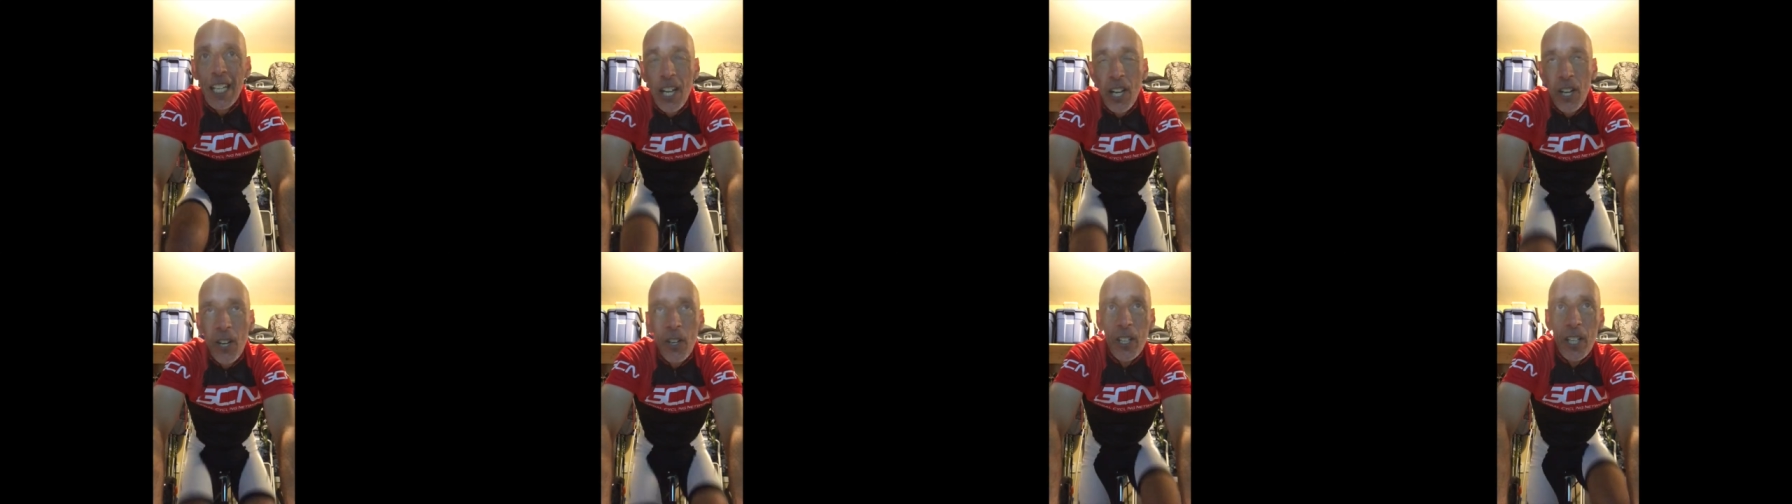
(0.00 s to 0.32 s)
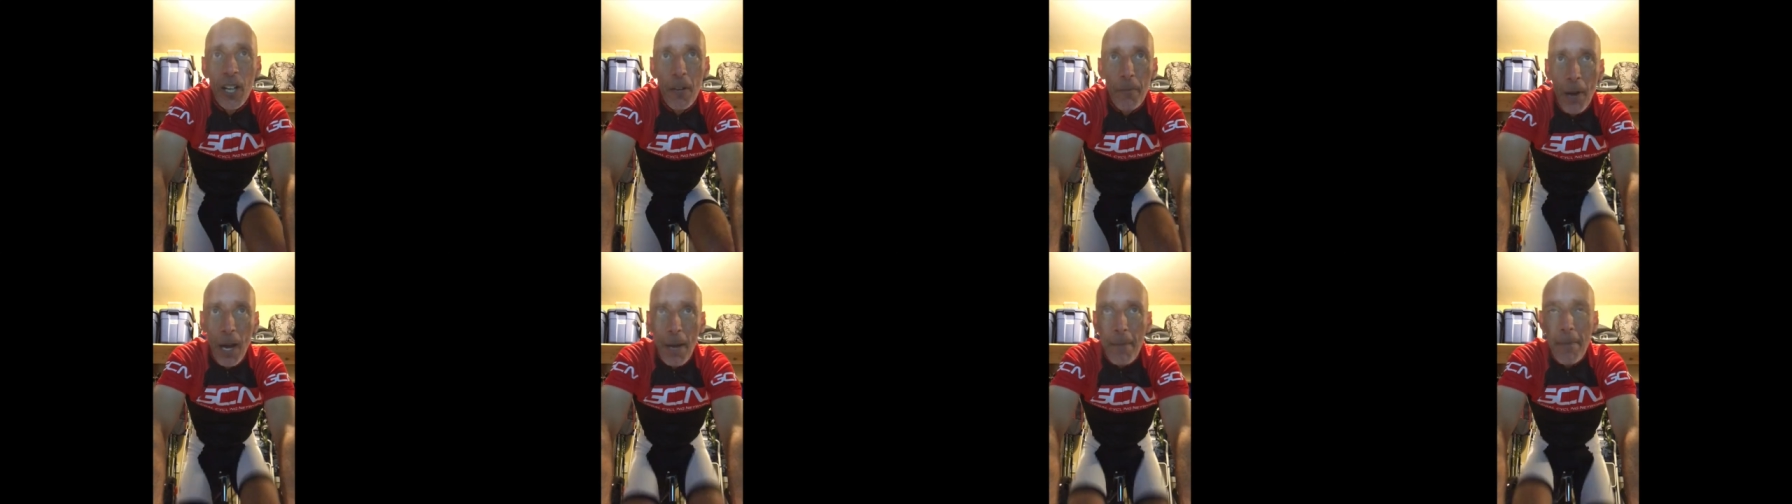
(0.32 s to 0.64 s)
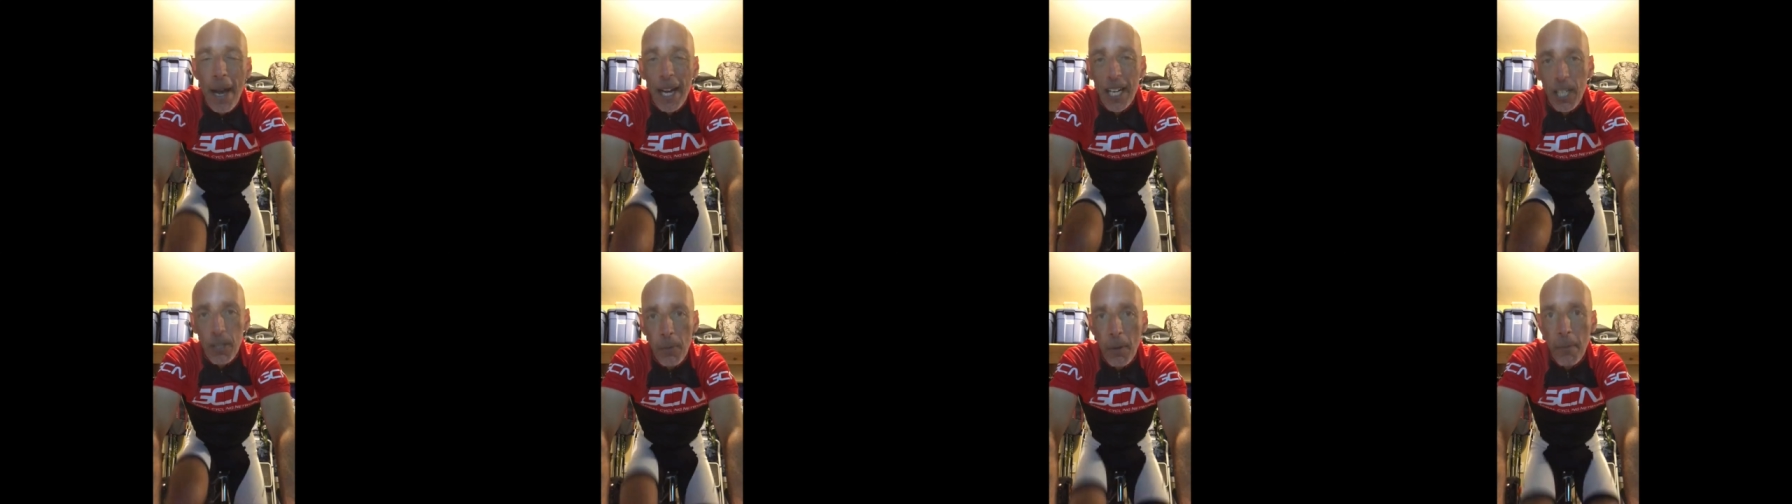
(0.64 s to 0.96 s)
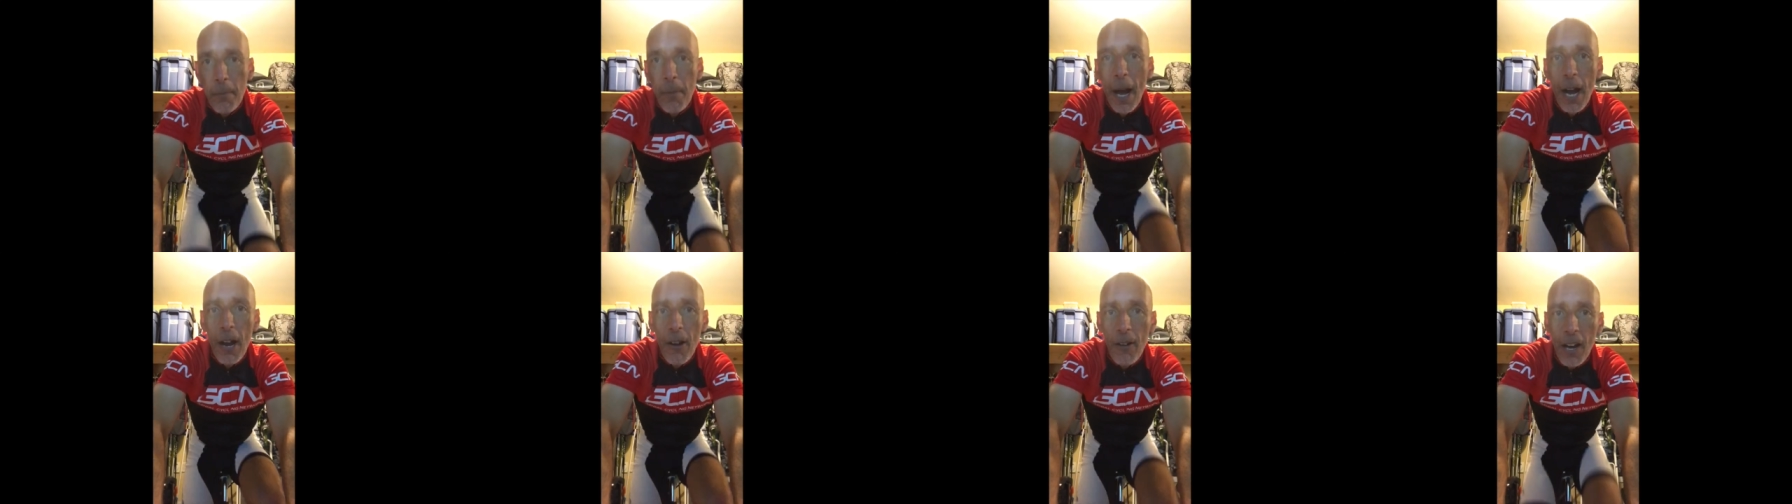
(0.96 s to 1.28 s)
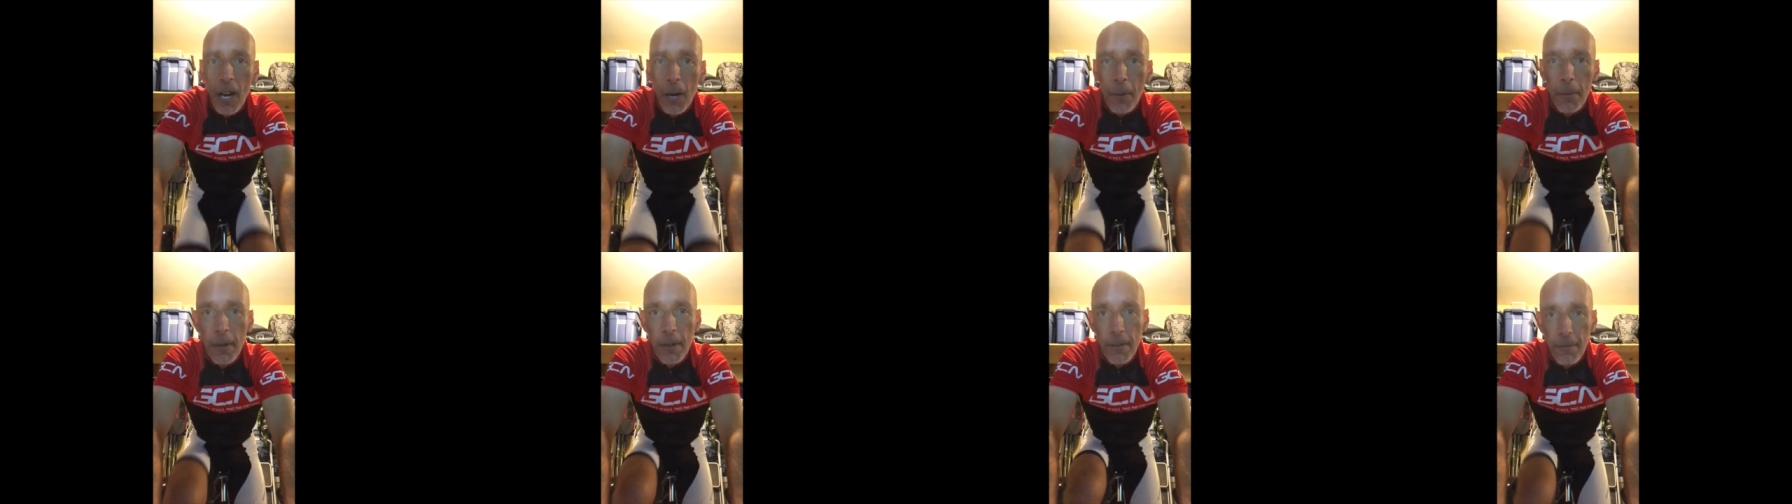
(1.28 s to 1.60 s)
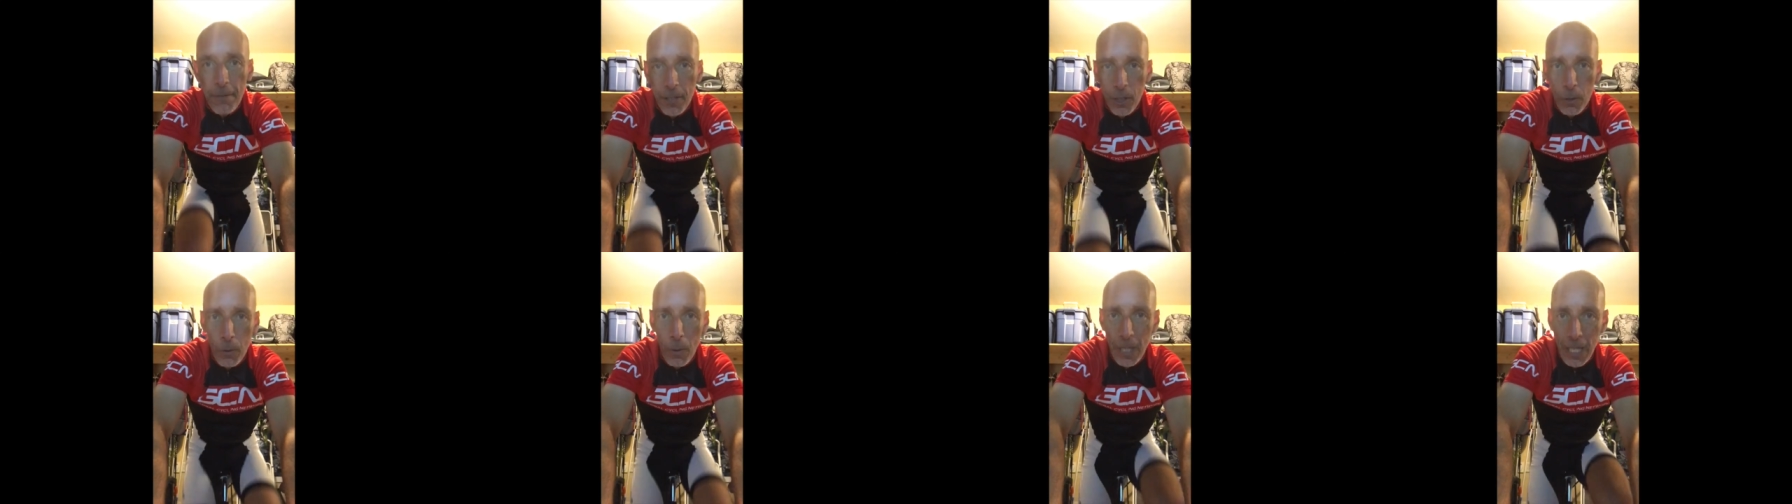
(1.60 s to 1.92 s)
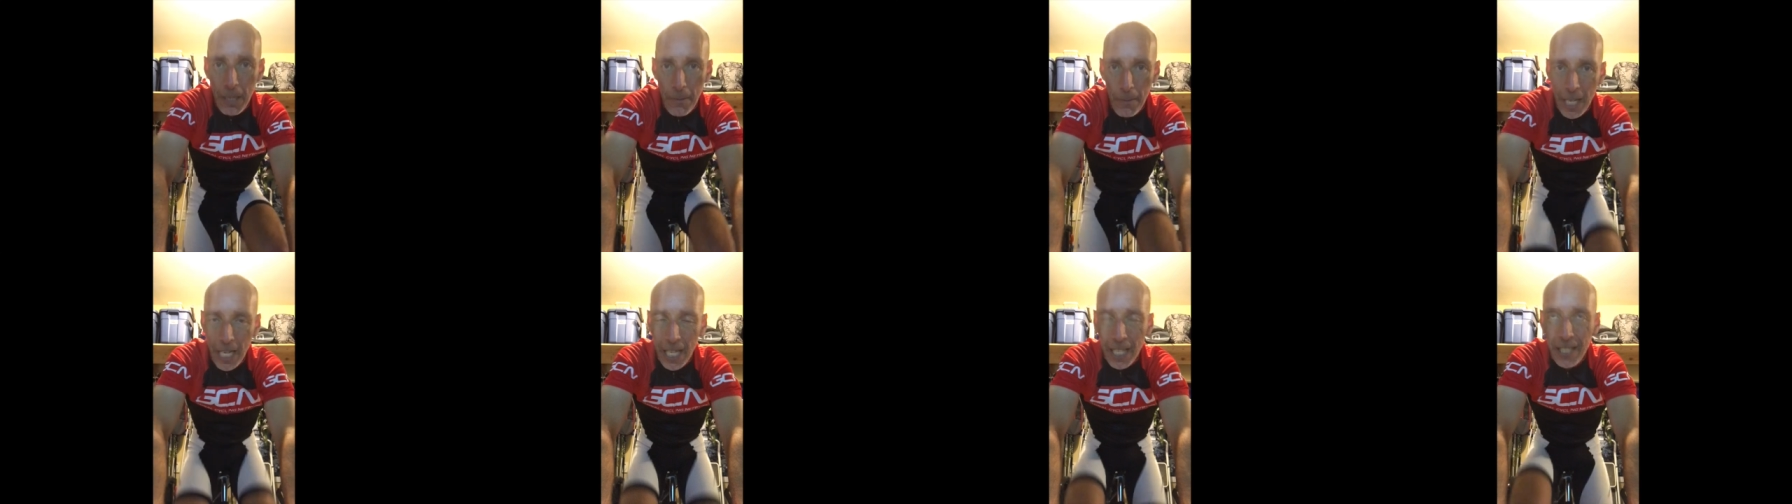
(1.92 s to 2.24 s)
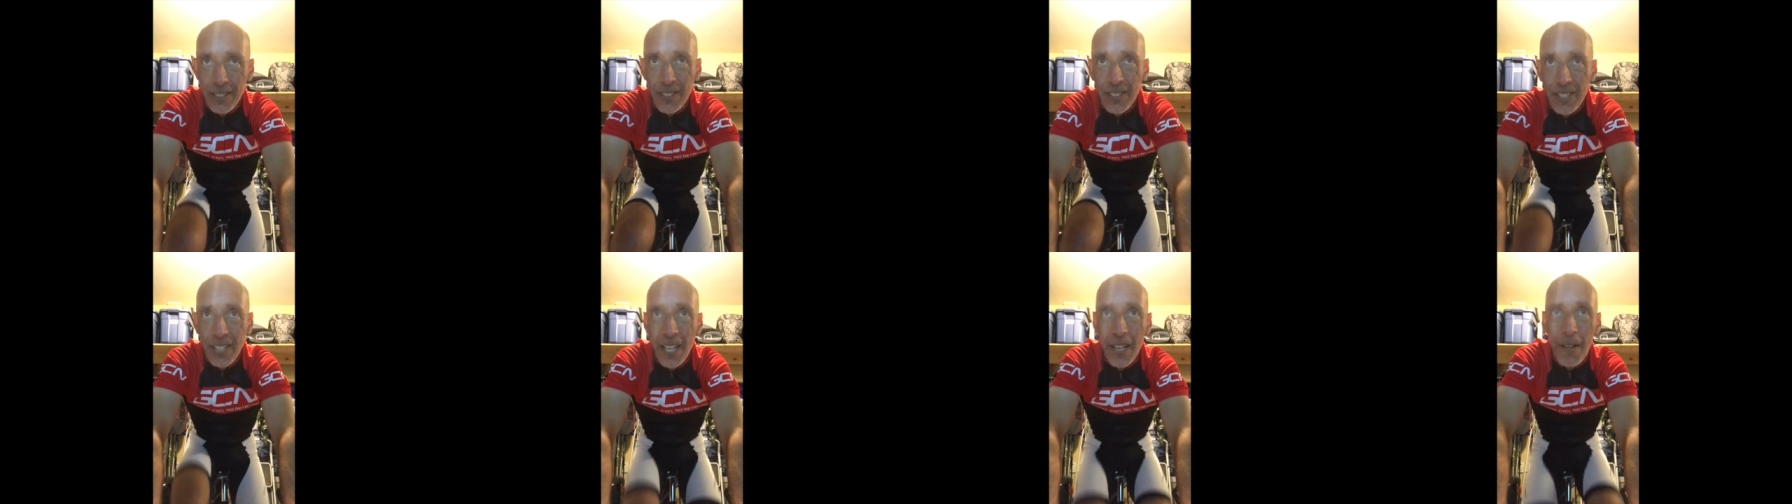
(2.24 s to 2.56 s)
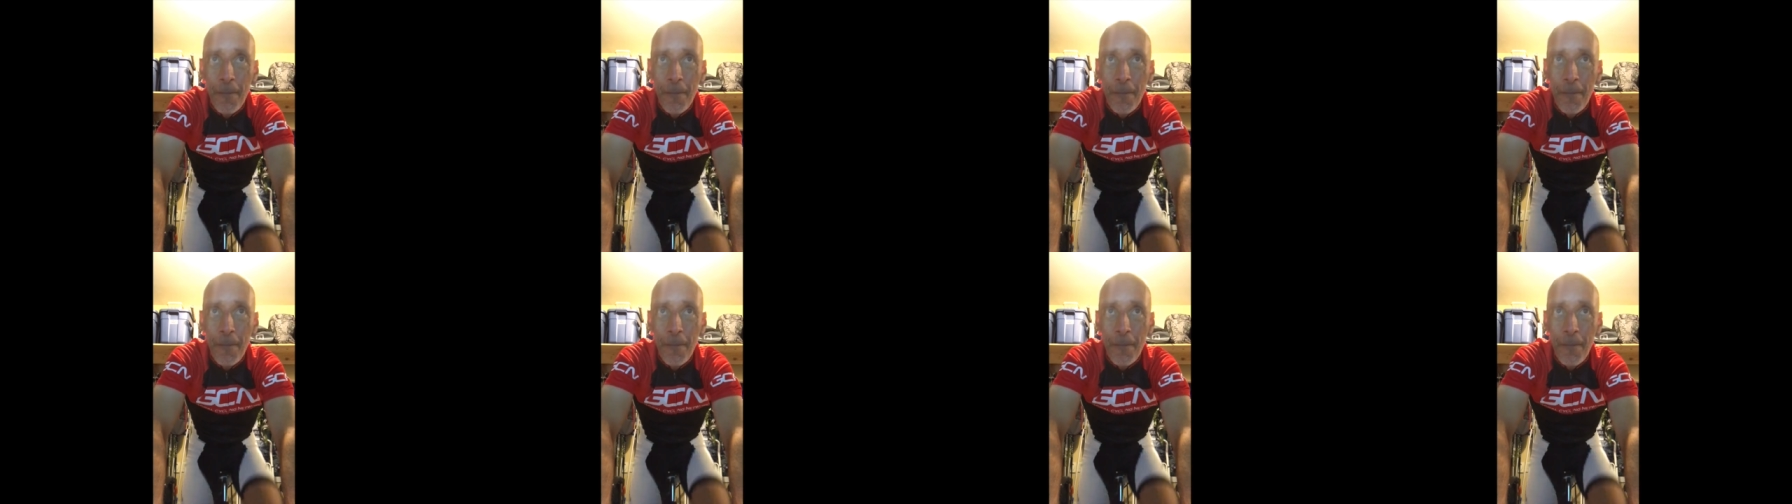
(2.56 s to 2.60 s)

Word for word: look at my maximum power output for 20 minutes.